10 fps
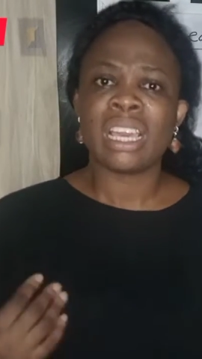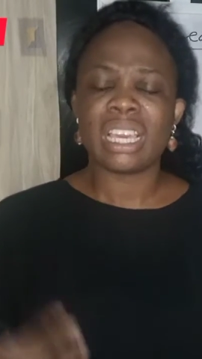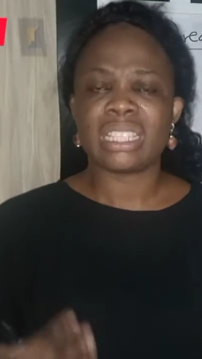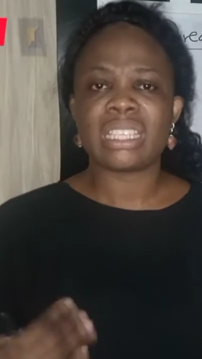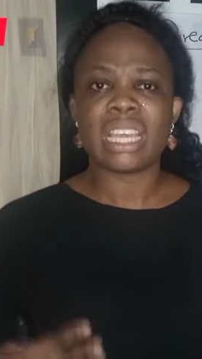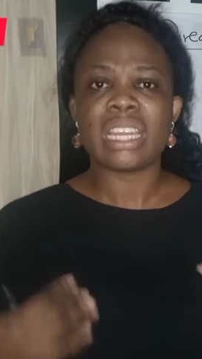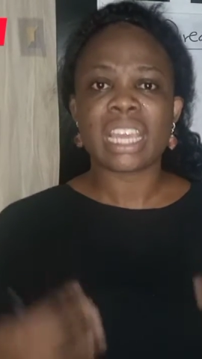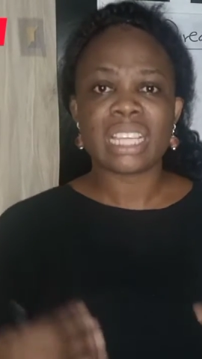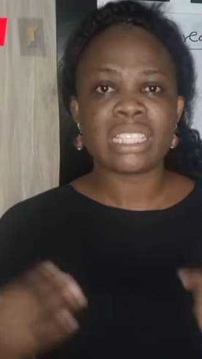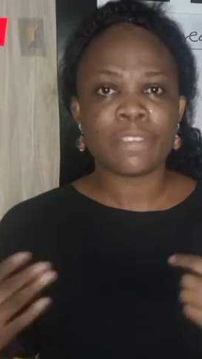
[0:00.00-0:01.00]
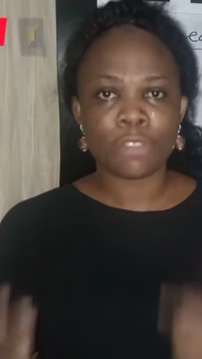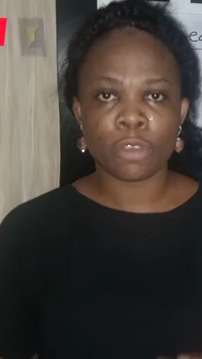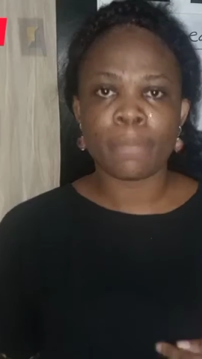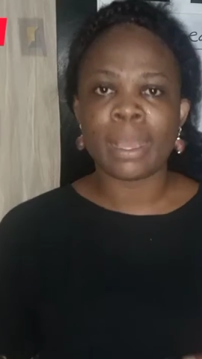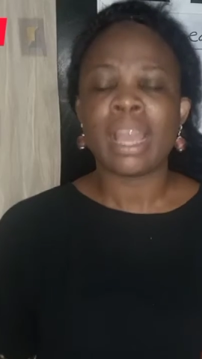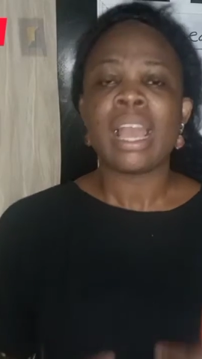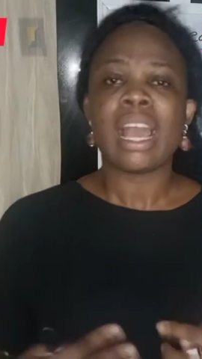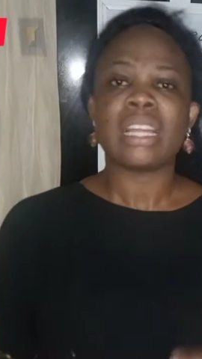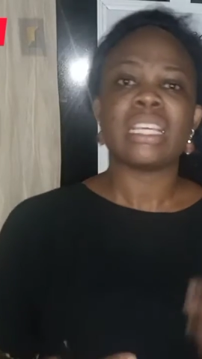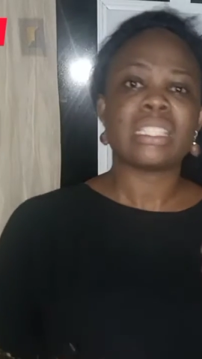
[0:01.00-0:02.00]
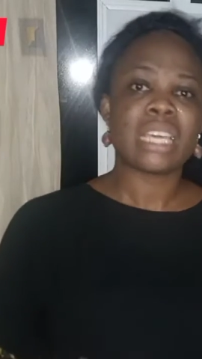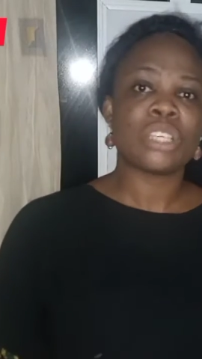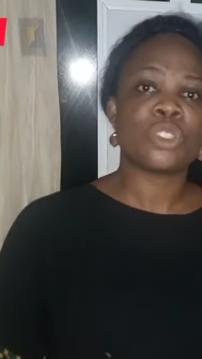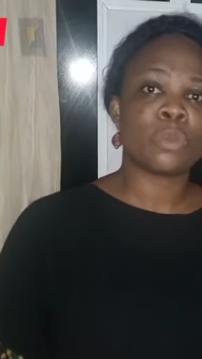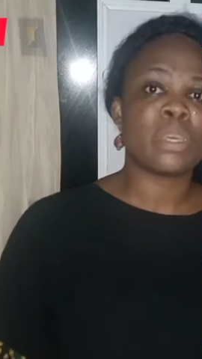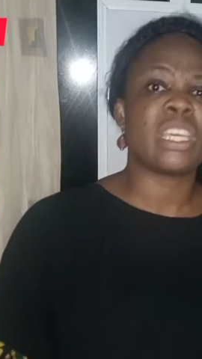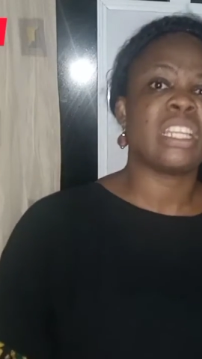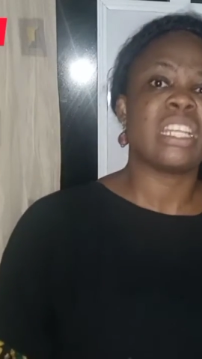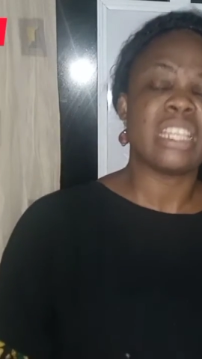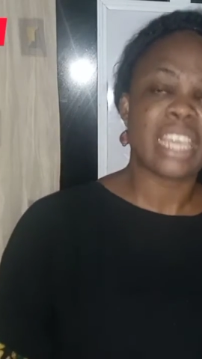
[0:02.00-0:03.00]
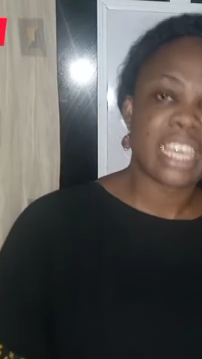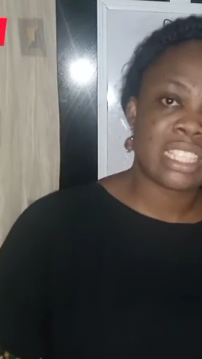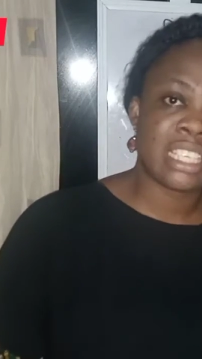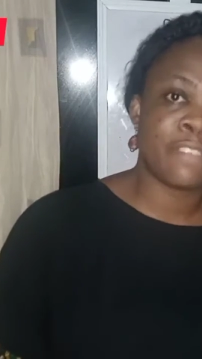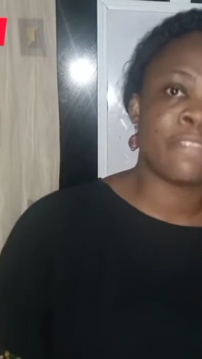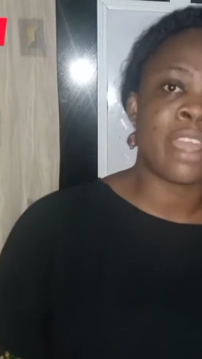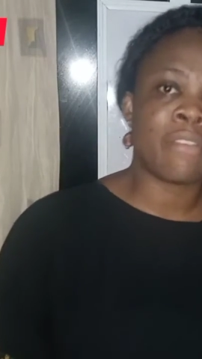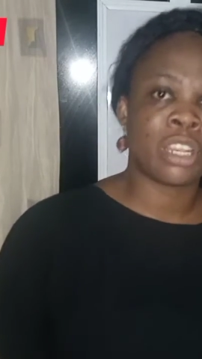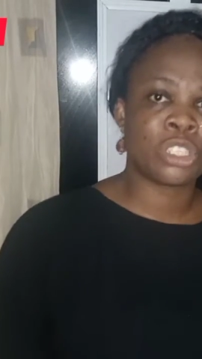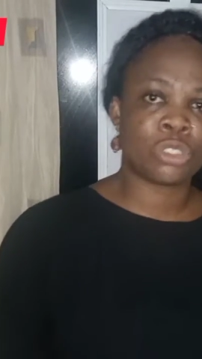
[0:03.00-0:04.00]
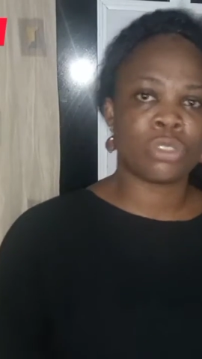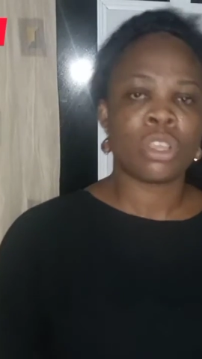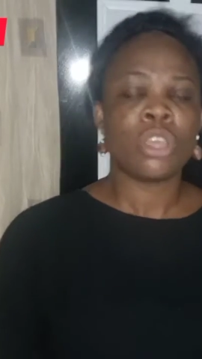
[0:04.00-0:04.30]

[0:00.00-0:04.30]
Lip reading: is a negative number and it tends to be in the negative direction.